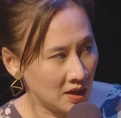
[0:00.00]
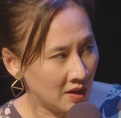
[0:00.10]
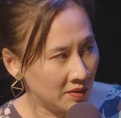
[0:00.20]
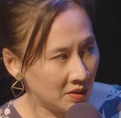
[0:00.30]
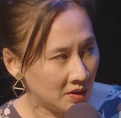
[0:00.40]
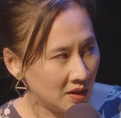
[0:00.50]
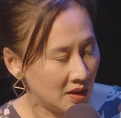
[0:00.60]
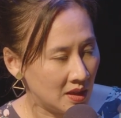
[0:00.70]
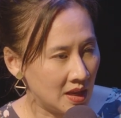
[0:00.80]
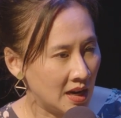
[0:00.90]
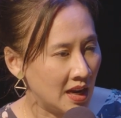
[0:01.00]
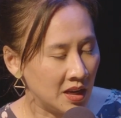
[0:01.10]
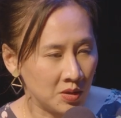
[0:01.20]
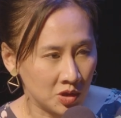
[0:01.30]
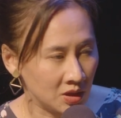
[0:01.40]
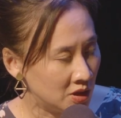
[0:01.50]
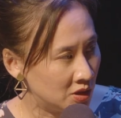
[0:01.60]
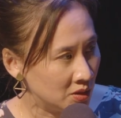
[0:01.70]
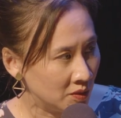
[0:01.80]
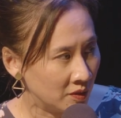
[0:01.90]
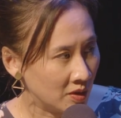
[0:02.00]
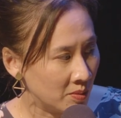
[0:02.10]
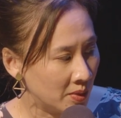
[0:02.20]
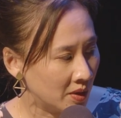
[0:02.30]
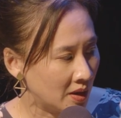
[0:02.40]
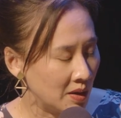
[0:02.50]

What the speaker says: novel than I usually do for a book.